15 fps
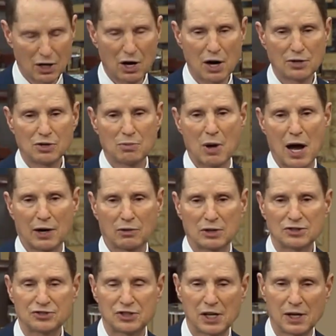our
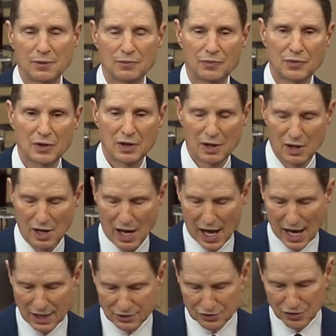democracy
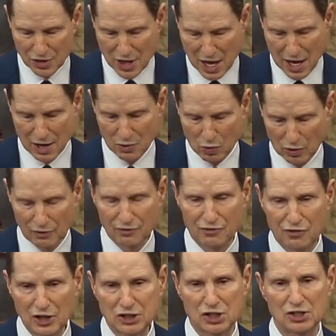as they were
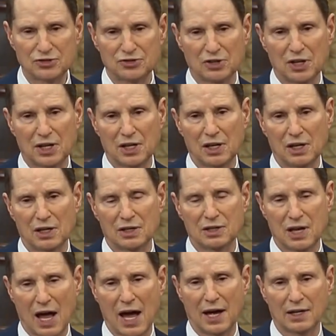viciously
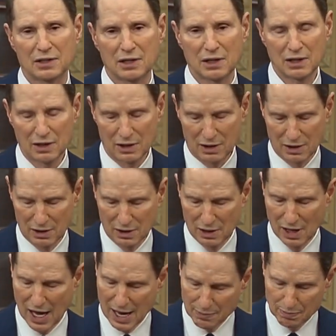attacked
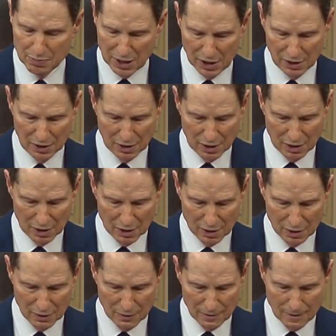and beaten.
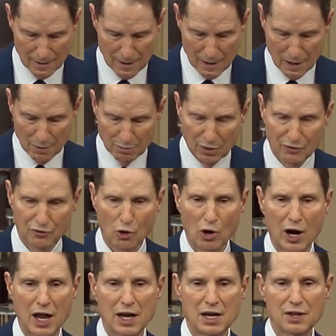Before
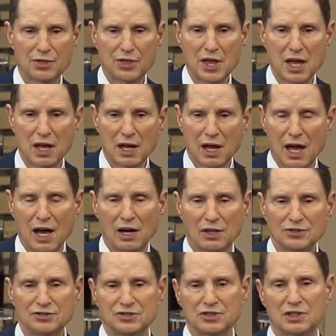anything
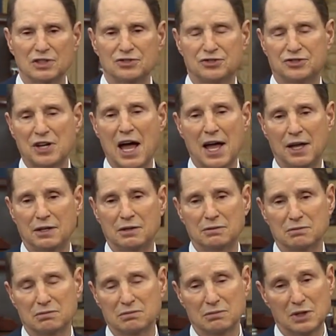else is
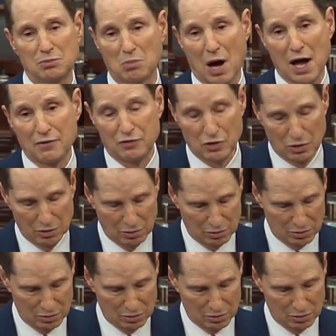said, in my view,